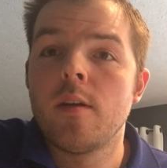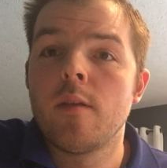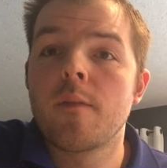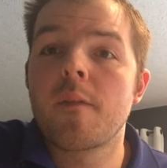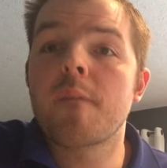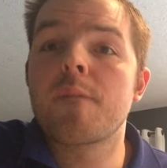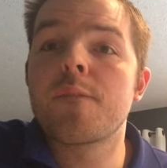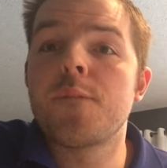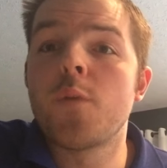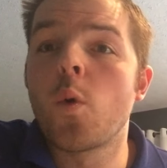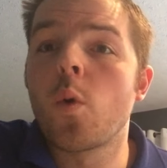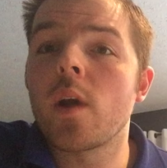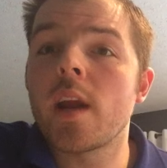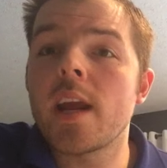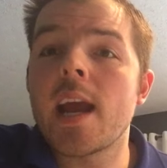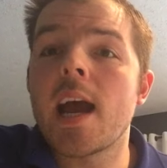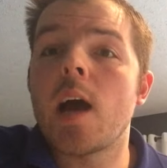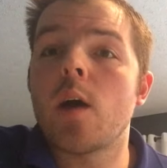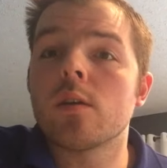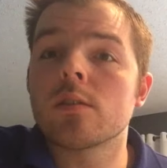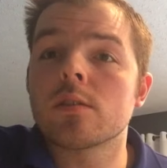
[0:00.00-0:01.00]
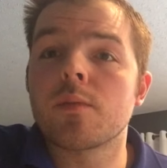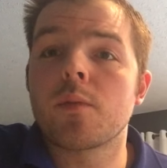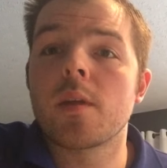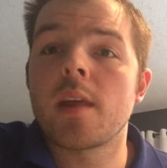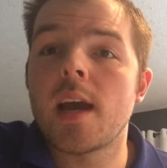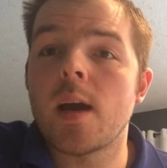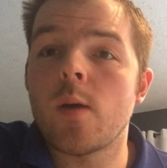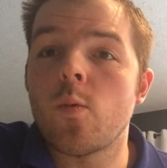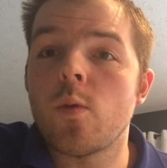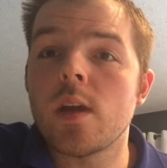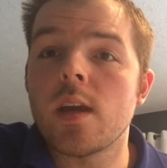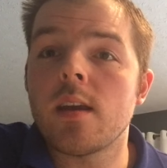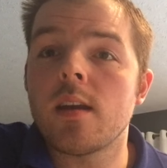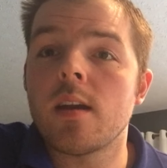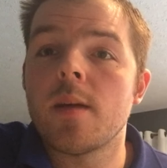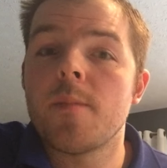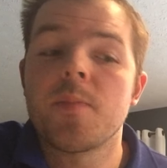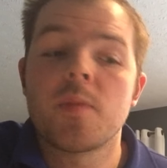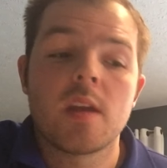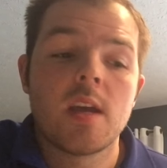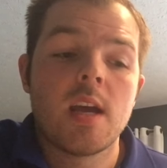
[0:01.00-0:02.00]
for 40 hours for that week.
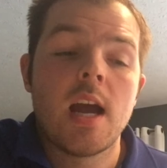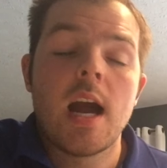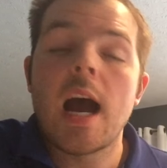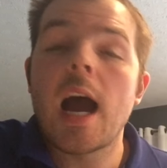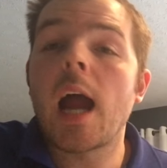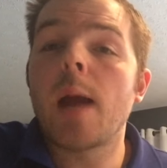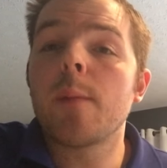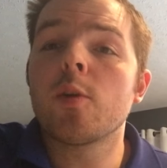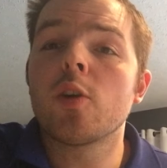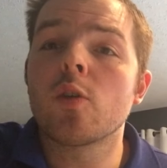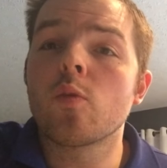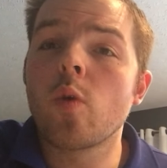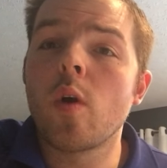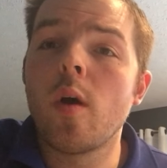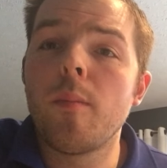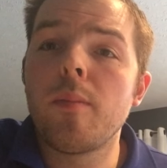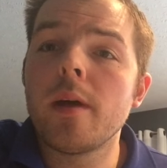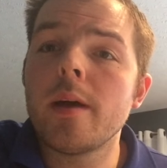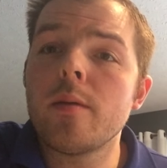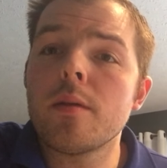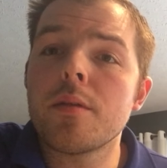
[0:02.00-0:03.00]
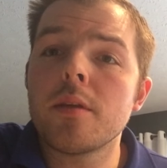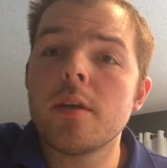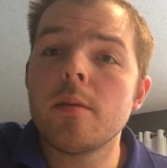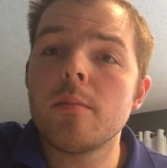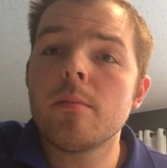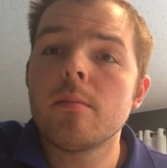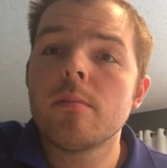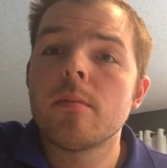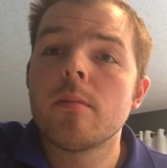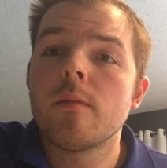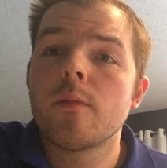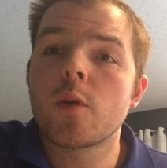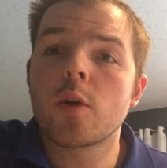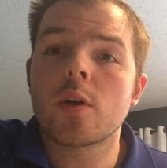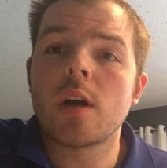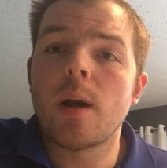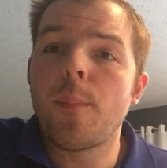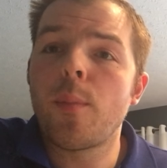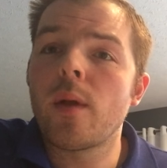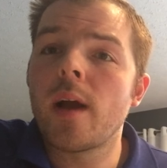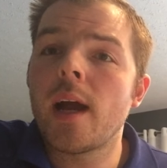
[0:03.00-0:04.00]
I'm going to role play with them for a
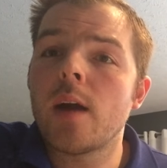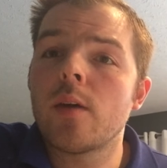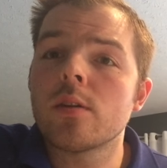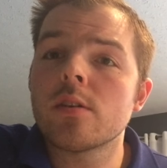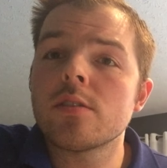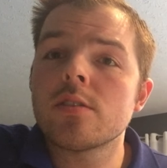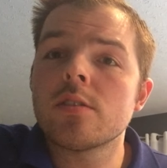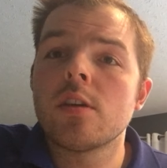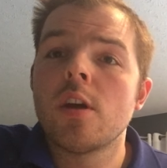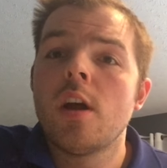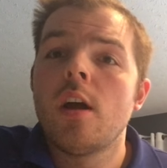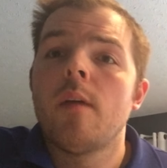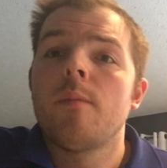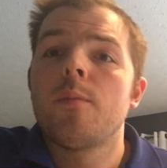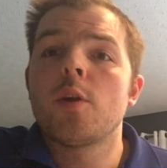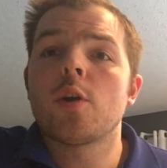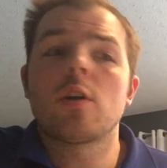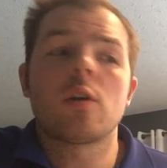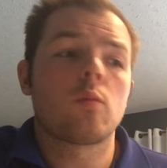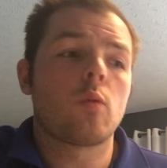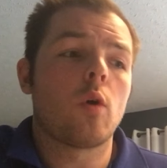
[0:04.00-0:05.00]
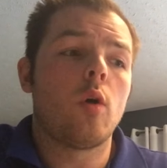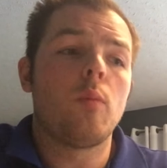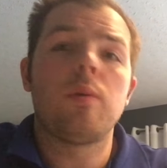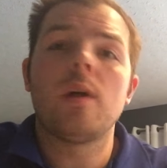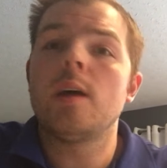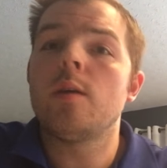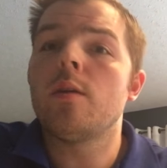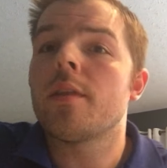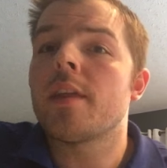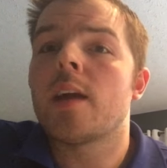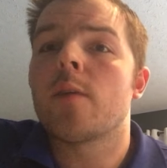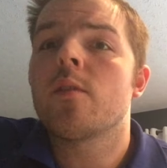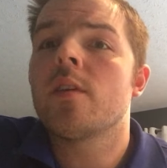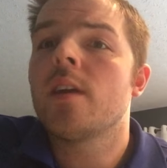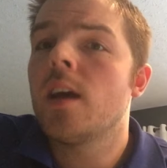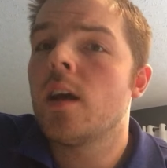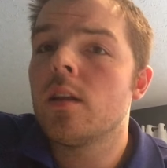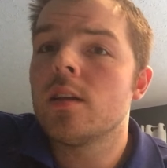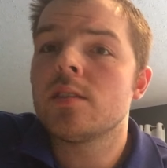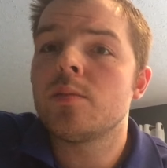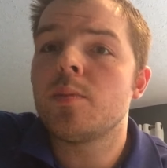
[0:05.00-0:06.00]
couple hours. They're going to role play with every
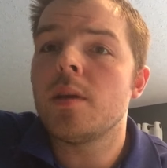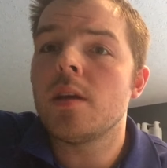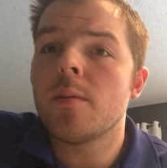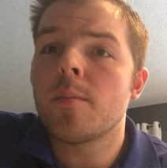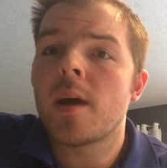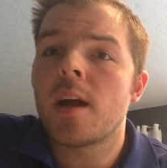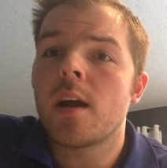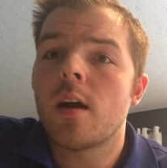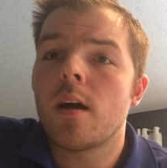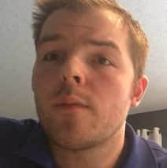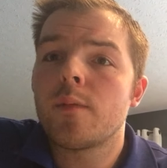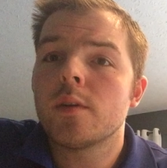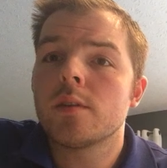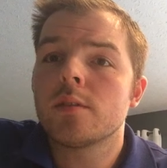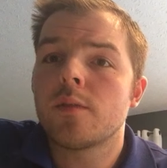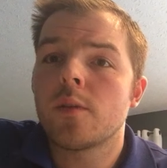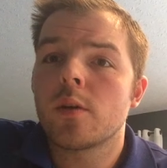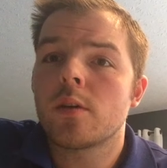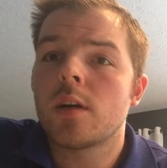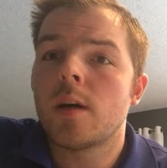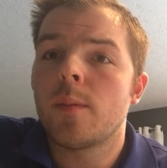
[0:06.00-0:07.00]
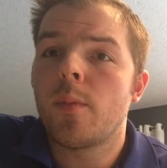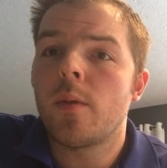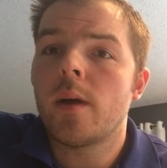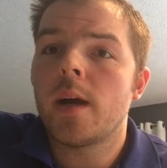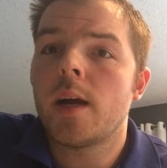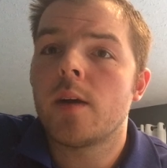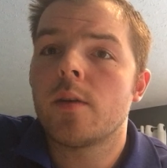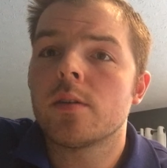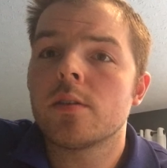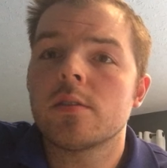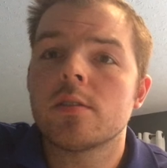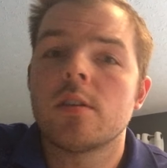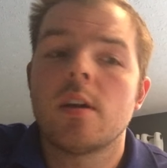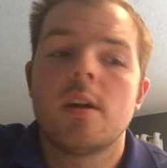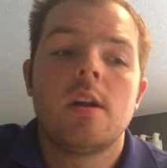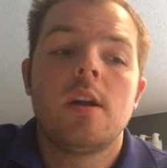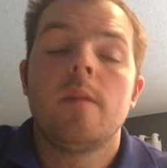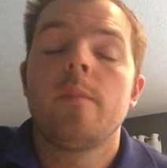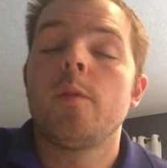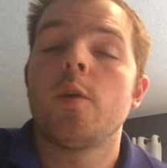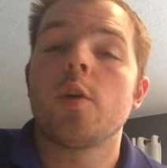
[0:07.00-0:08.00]
LSP in my office for a couple hours.
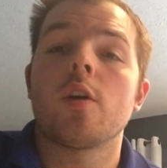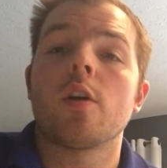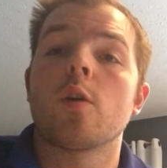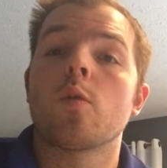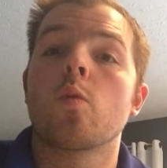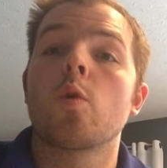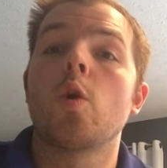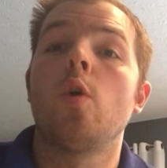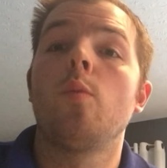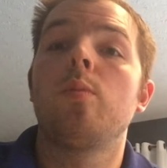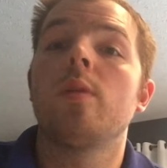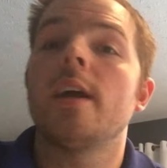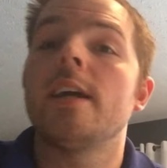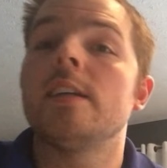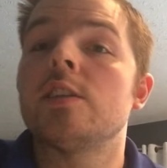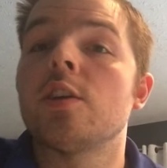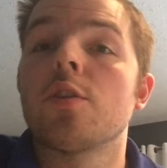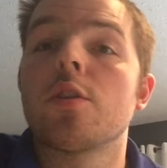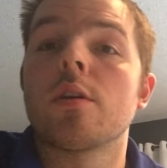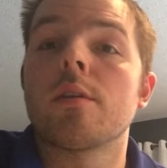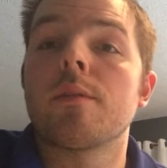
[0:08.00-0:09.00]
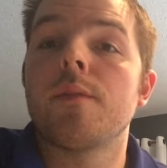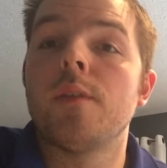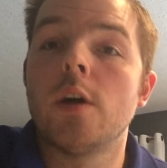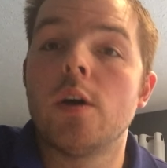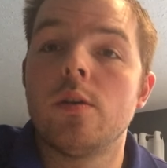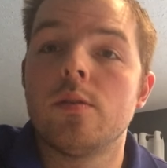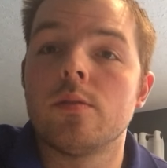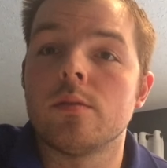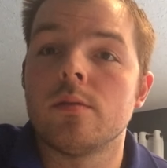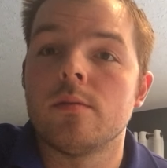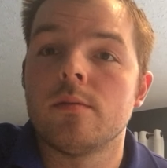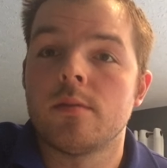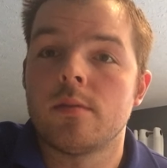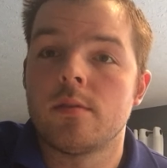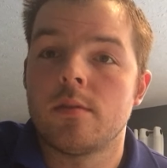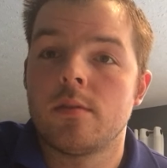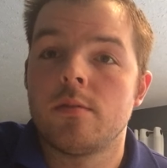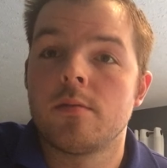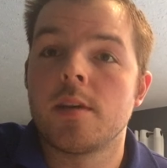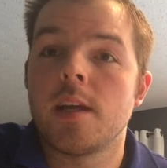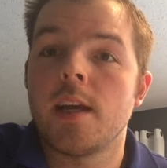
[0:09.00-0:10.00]
They're going to role play to their phone.
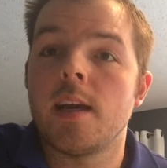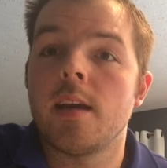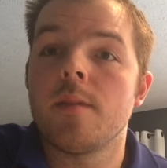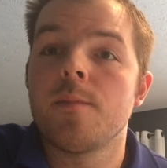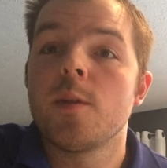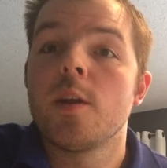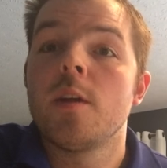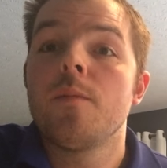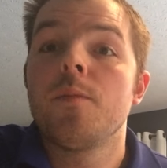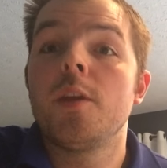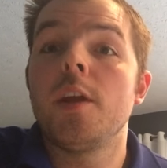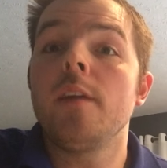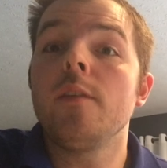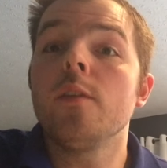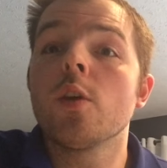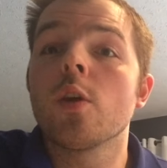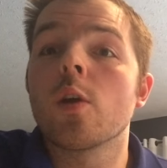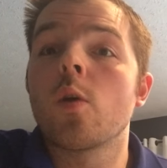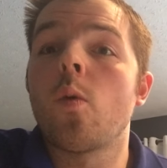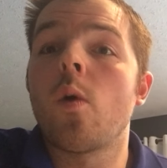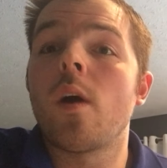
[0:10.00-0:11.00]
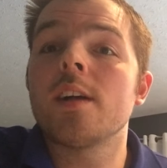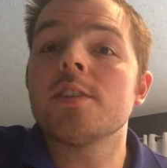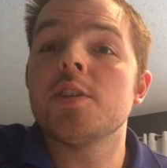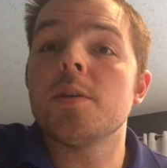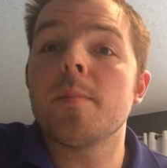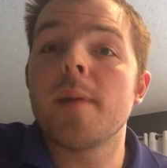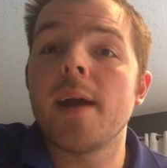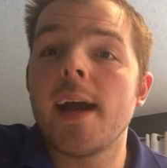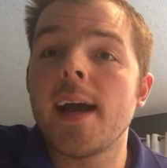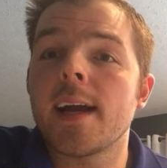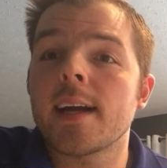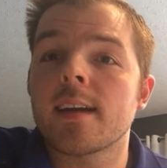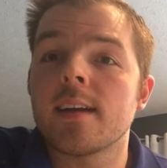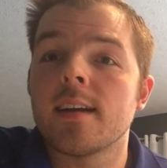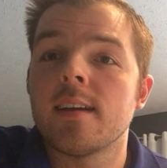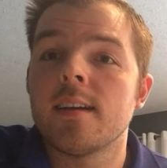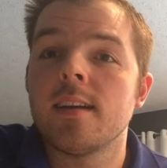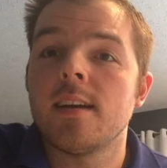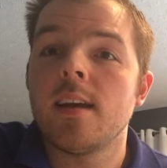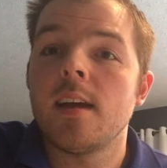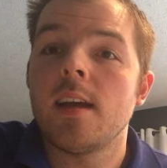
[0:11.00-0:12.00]
Okay. Then they're going to watch it
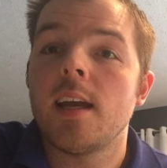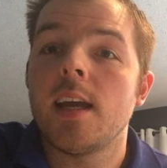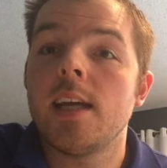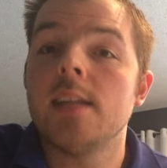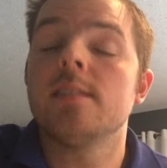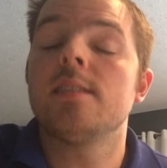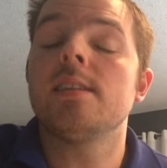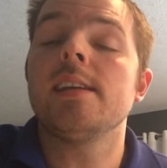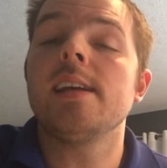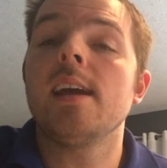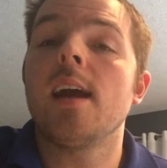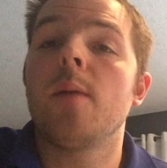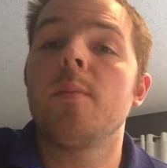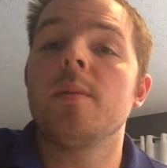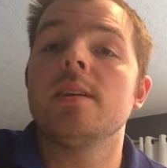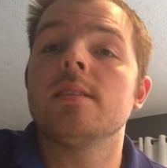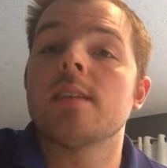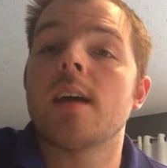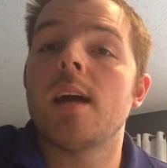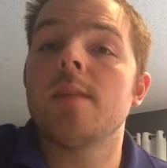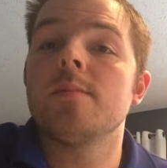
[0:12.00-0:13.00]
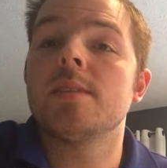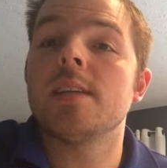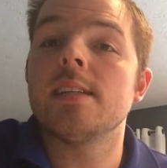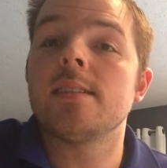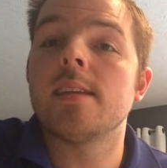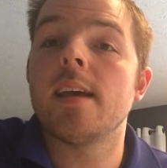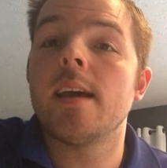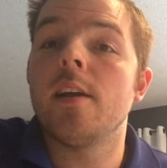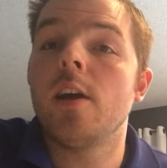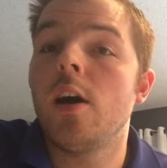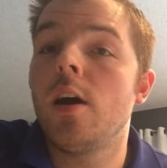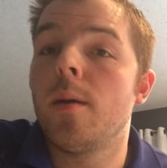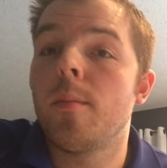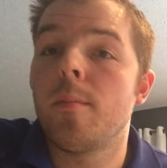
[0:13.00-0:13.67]
back and see how many times they said,